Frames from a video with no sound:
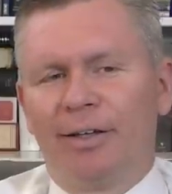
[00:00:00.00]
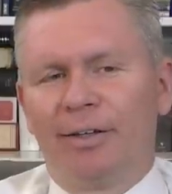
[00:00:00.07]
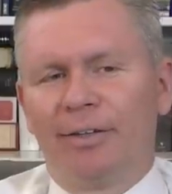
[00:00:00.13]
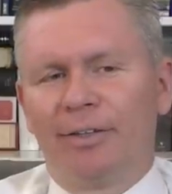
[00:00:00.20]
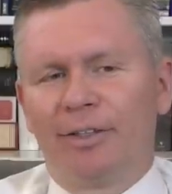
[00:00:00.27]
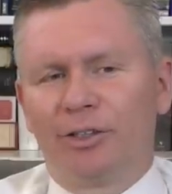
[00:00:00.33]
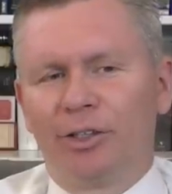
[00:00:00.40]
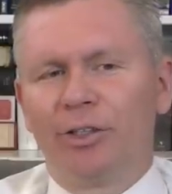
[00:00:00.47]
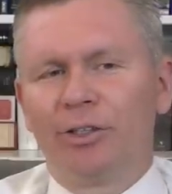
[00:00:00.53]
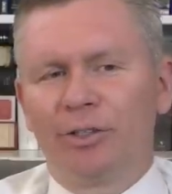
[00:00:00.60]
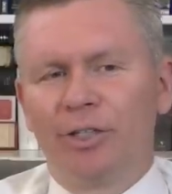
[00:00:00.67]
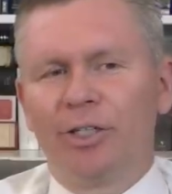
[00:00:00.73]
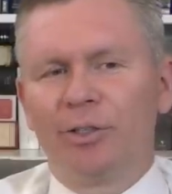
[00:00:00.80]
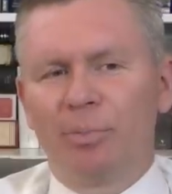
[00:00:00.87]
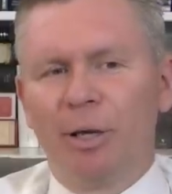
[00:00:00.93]
The church
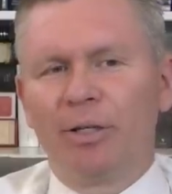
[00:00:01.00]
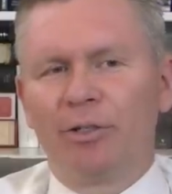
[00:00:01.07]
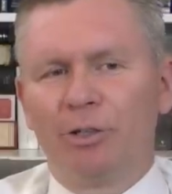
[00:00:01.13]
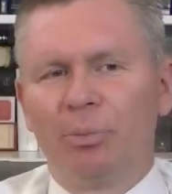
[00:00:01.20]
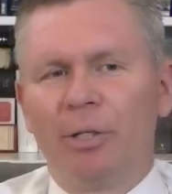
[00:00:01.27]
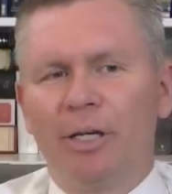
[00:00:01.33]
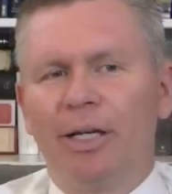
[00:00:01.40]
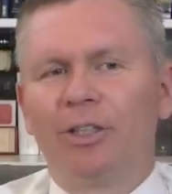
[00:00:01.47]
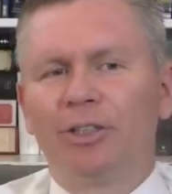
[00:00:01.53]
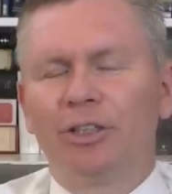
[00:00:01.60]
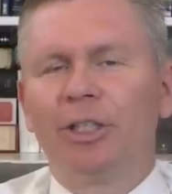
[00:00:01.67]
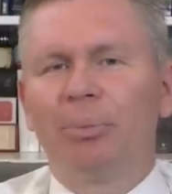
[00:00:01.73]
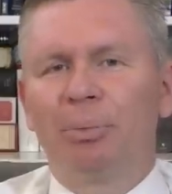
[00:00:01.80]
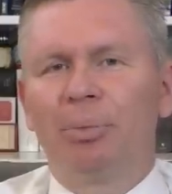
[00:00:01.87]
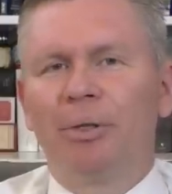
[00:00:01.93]
is meant to be a
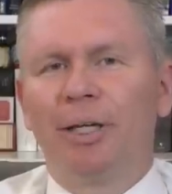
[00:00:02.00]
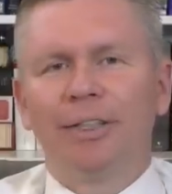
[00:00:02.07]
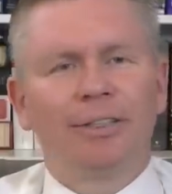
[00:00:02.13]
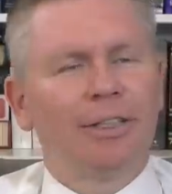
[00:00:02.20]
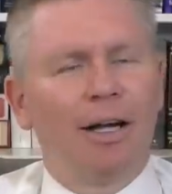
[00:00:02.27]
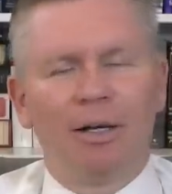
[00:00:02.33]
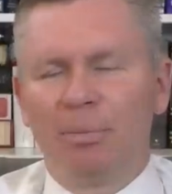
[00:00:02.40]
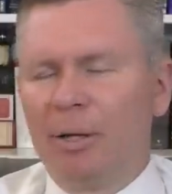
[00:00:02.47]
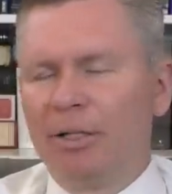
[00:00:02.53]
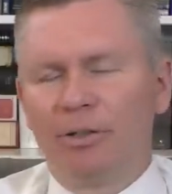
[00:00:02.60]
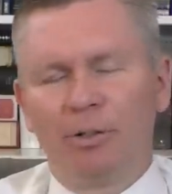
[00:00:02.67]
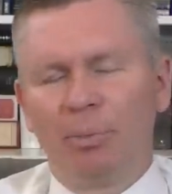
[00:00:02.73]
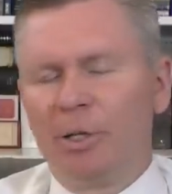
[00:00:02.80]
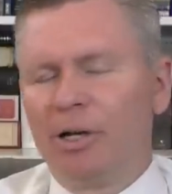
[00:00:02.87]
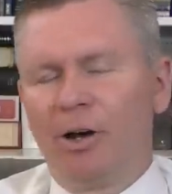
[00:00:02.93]
ship, it's not meant
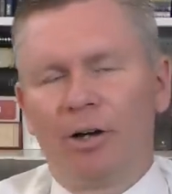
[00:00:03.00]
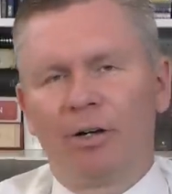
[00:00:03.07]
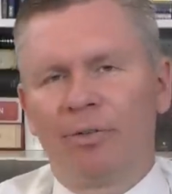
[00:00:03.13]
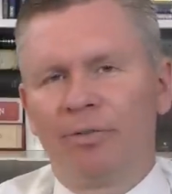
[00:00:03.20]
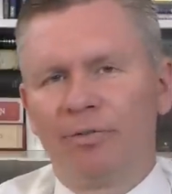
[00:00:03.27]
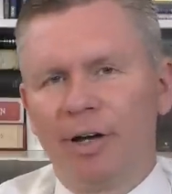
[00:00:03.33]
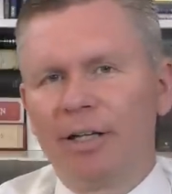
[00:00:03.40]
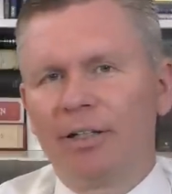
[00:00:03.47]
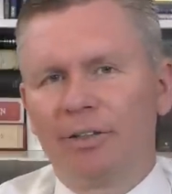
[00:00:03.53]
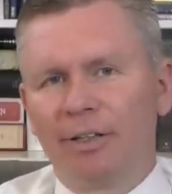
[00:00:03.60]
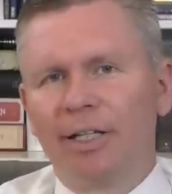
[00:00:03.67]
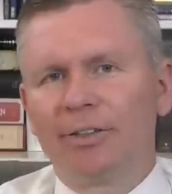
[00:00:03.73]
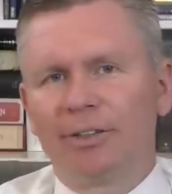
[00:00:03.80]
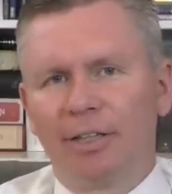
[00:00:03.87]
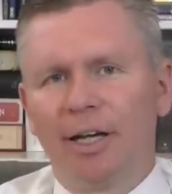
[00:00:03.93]
to be our final
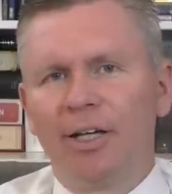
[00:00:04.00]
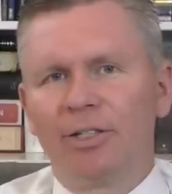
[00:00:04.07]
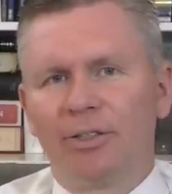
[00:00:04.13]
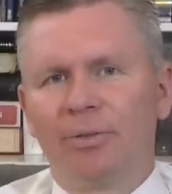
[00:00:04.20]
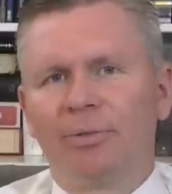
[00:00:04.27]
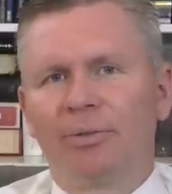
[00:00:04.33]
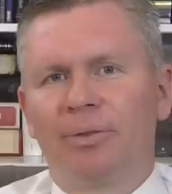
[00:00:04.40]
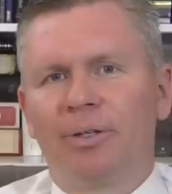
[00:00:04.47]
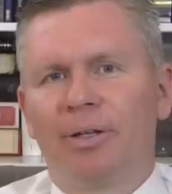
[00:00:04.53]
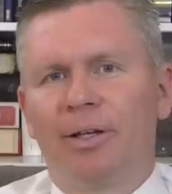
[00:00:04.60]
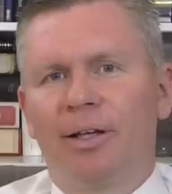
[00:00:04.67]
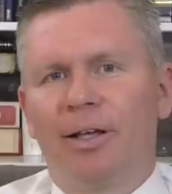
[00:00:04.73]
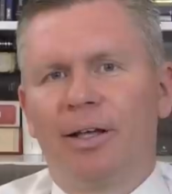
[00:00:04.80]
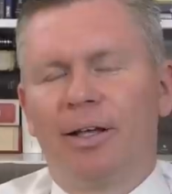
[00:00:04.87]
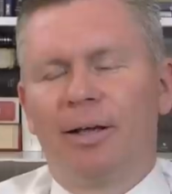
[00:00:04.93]
destination,
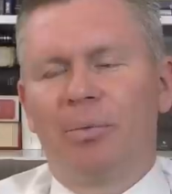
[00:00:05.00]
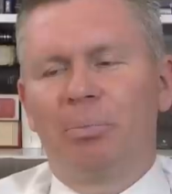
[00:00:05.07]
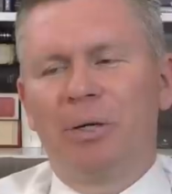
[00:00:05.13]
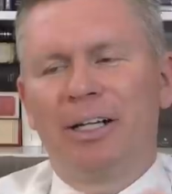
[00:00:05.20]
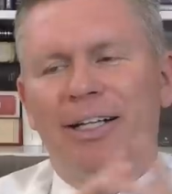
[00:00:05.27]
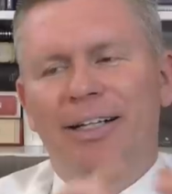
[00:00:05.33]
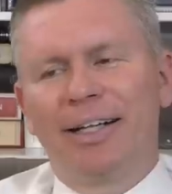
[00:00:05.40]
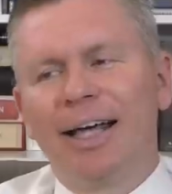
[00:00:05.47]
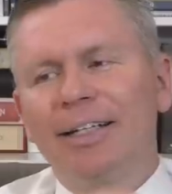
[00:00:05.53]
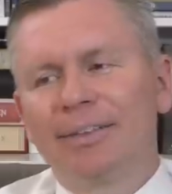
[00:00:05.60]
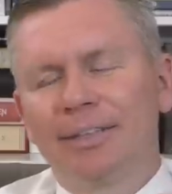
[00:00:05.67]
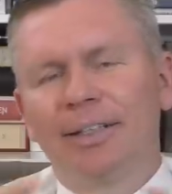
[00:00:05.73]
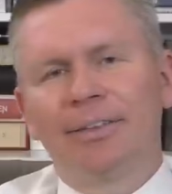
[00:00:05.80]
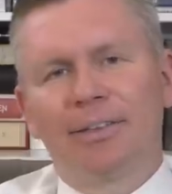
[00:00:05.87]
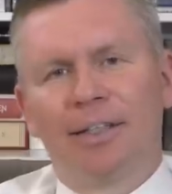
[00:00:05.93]
but it
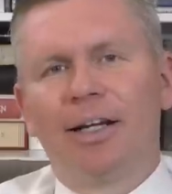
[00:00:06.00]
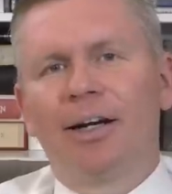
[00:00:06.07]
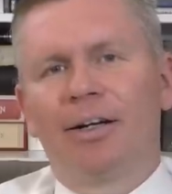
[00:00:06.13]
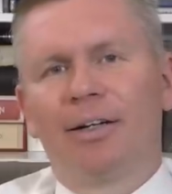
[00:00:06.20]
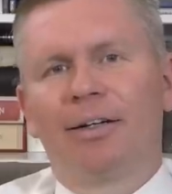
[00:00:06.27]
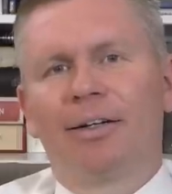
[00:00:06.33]
gets us there.